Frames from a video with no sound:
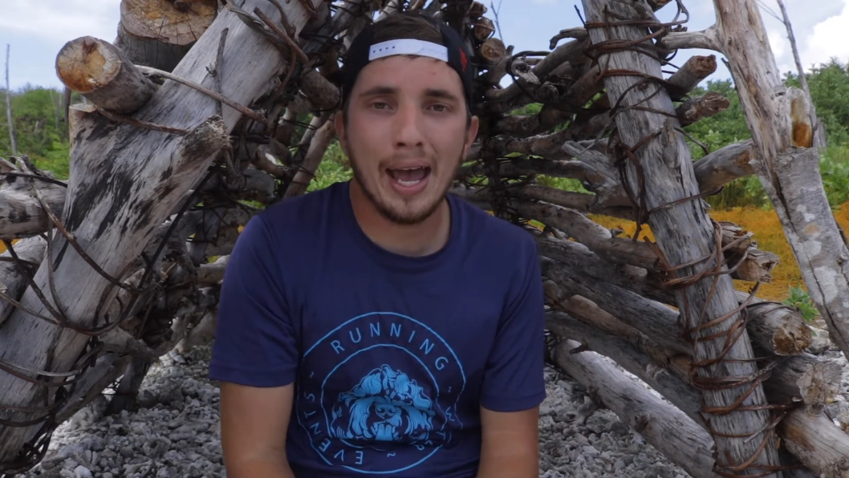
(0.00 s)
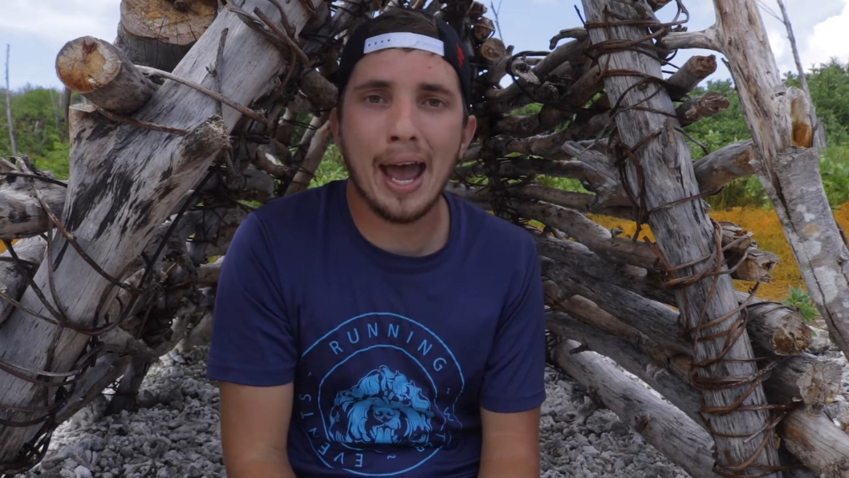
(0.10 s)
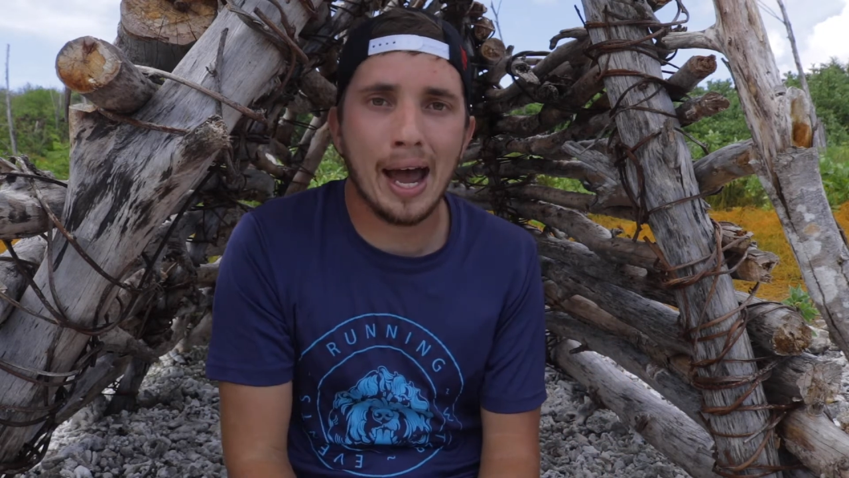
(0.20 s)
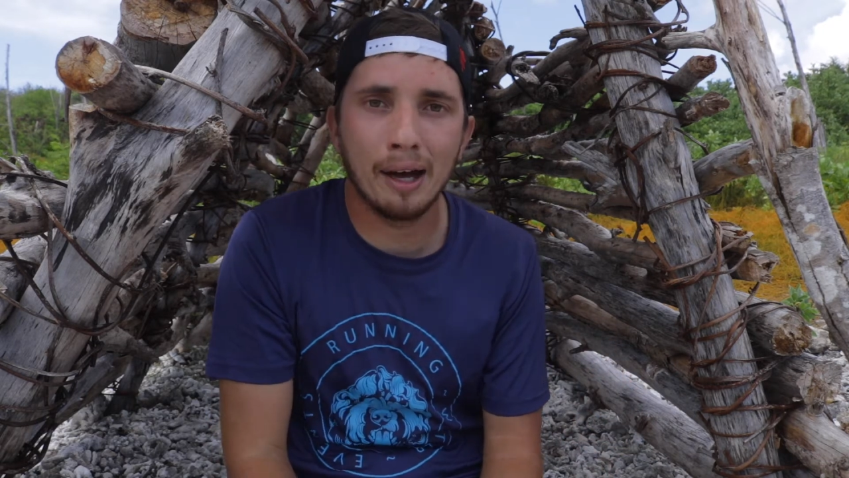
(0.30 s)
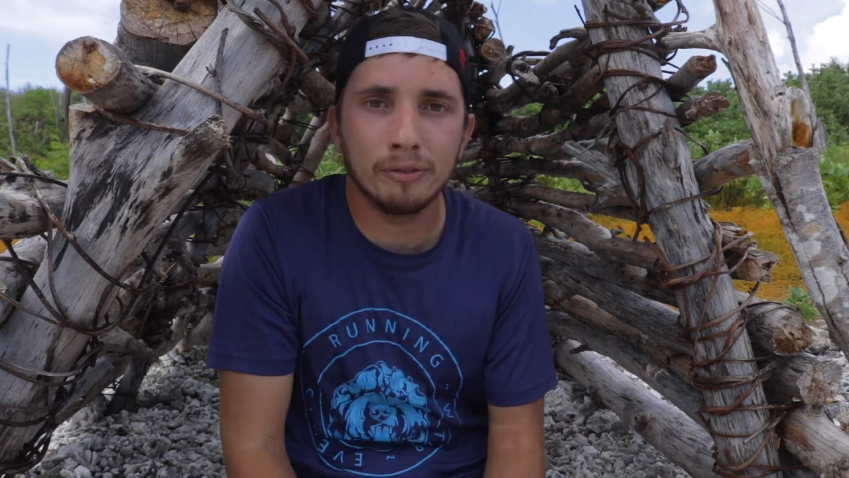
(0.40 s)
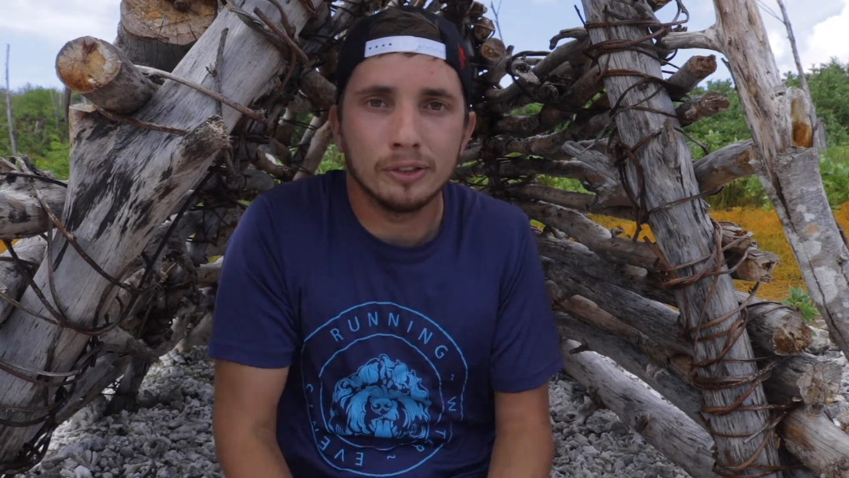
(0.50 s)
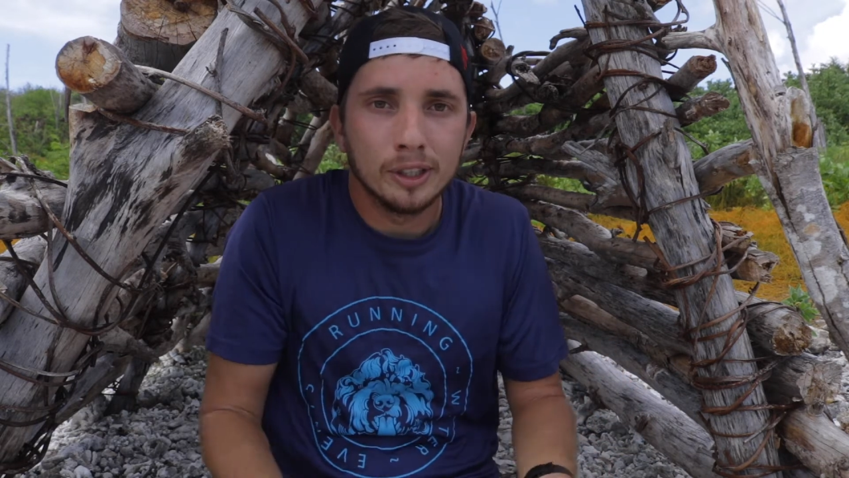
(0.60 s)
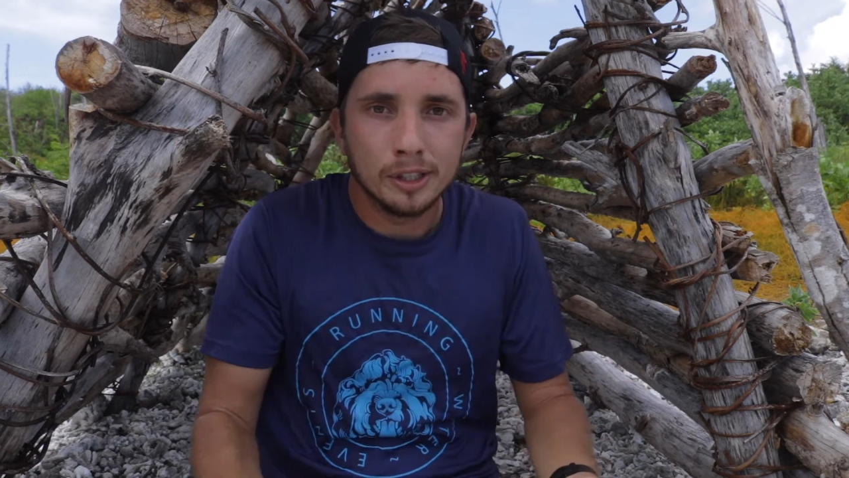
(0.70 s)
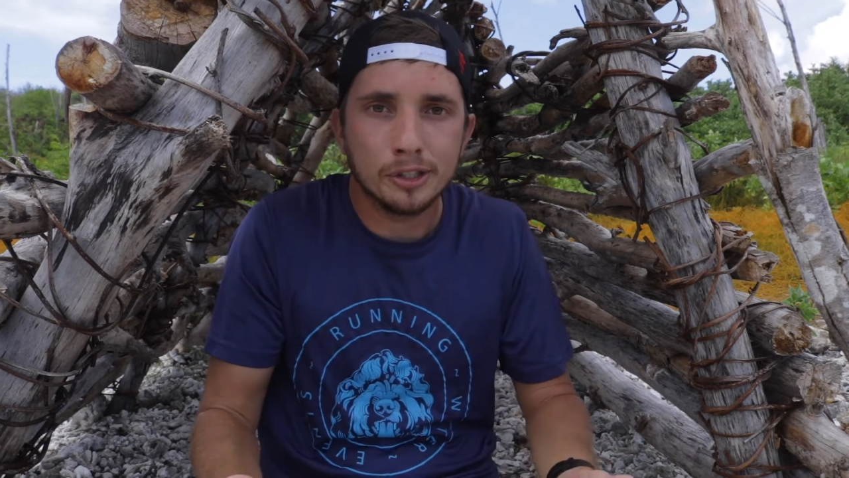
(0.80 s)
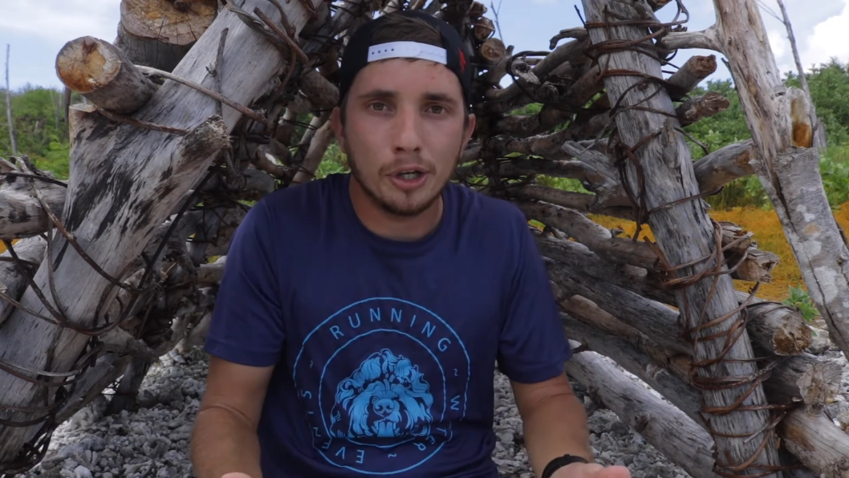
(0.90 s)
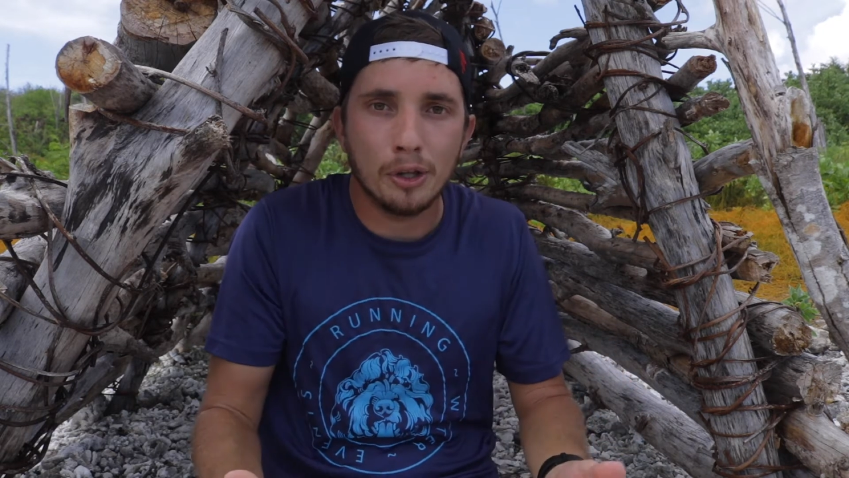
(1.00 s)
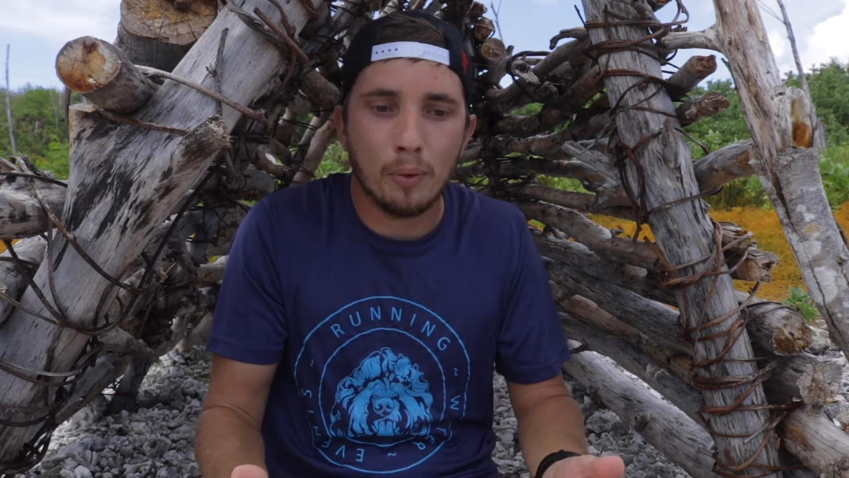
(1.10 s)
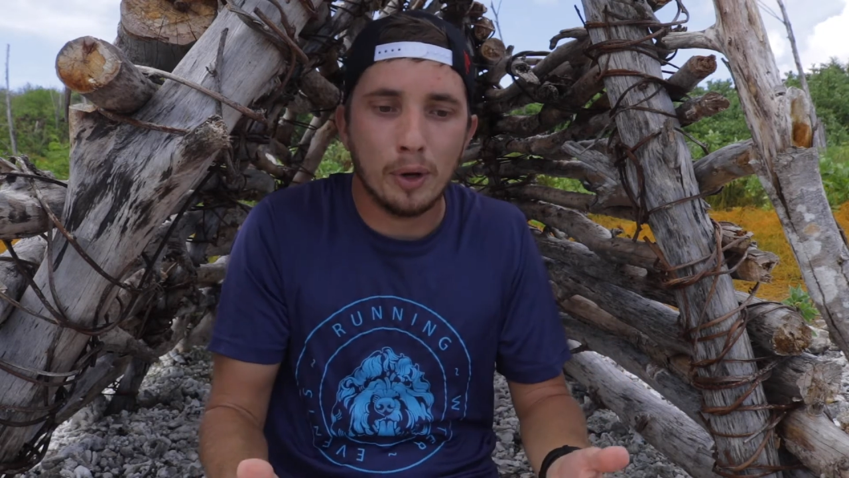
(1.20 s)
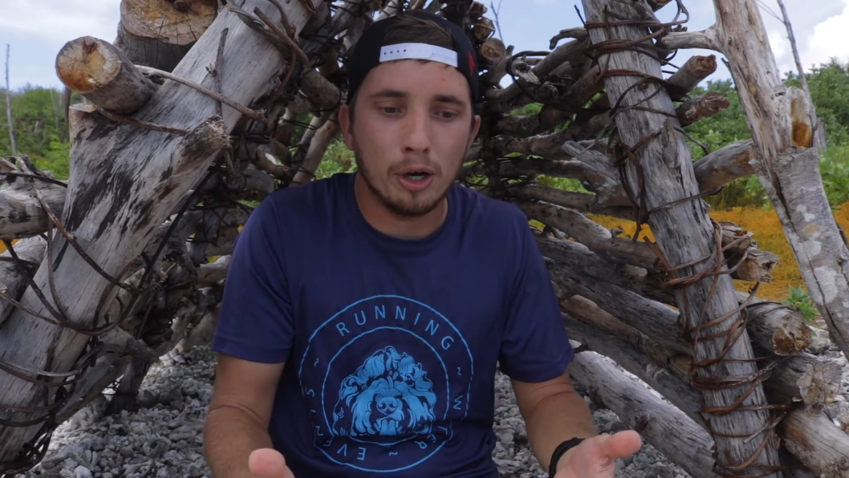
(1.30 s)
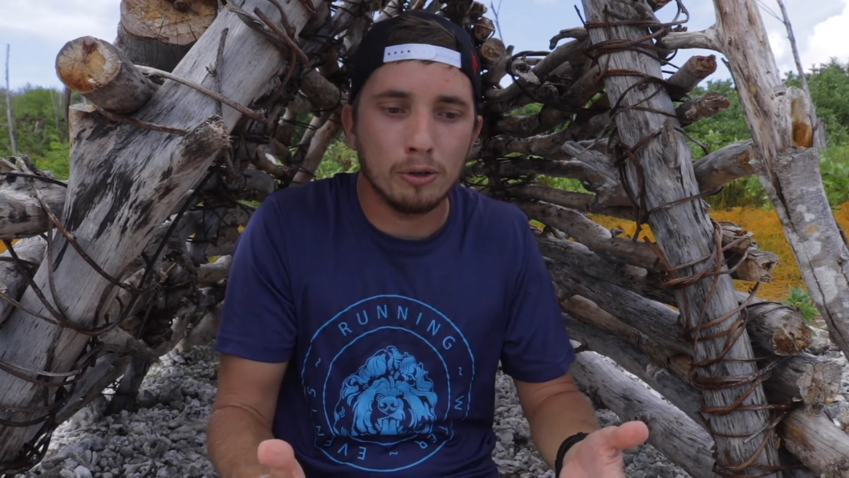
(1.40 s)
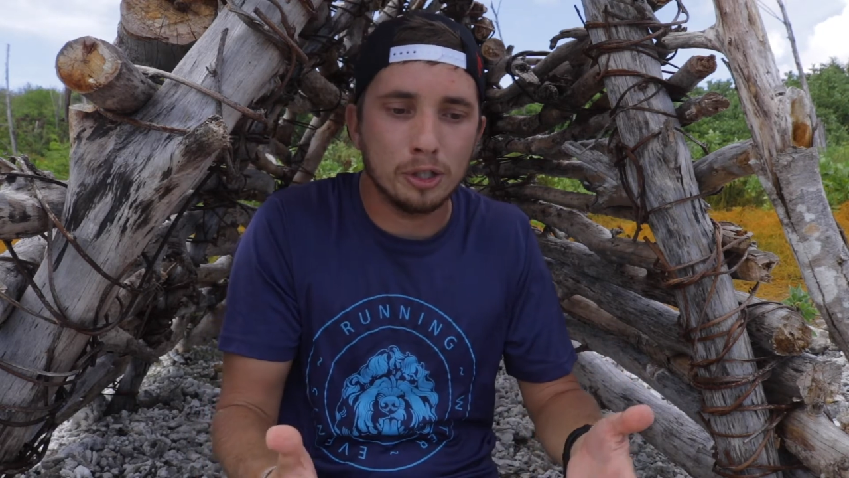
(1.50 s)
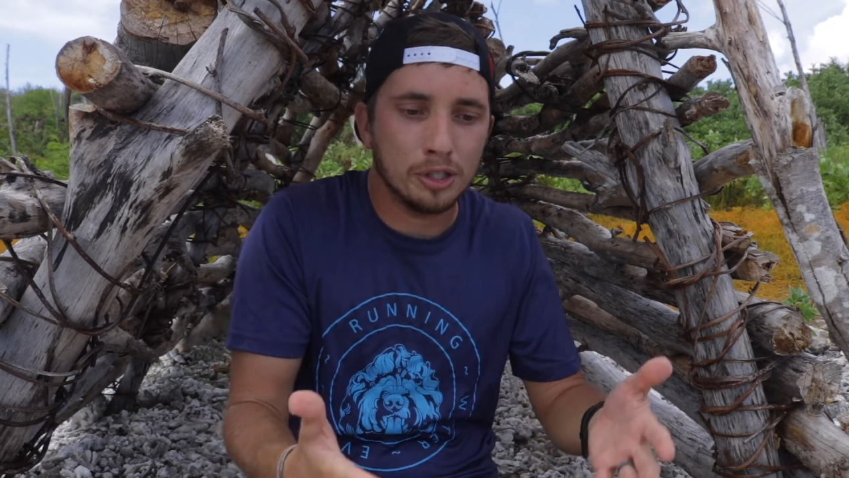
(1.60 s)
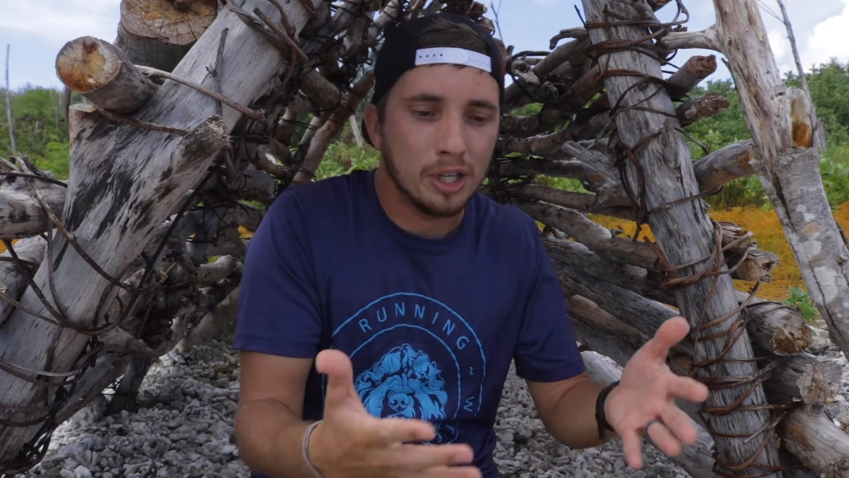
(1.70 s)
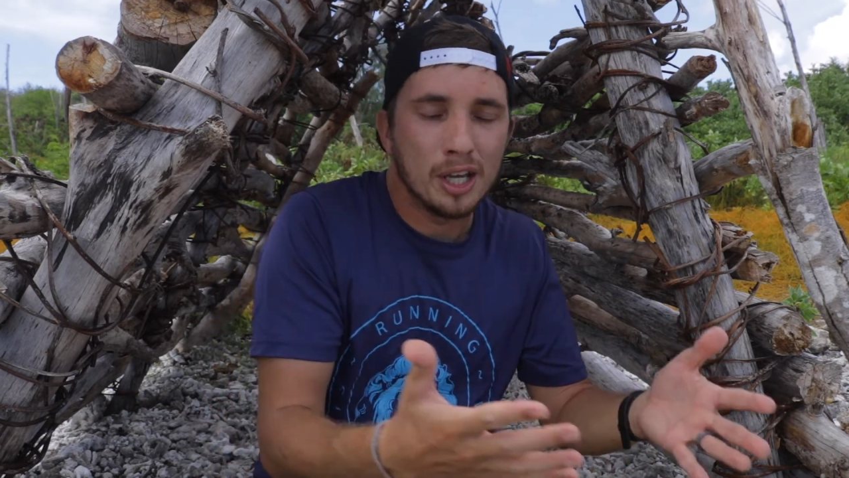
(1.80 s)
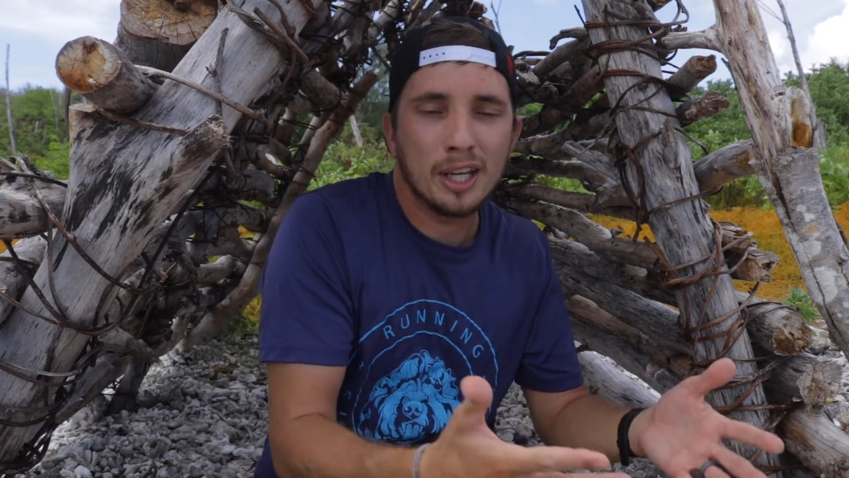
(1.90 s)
have so that we don't just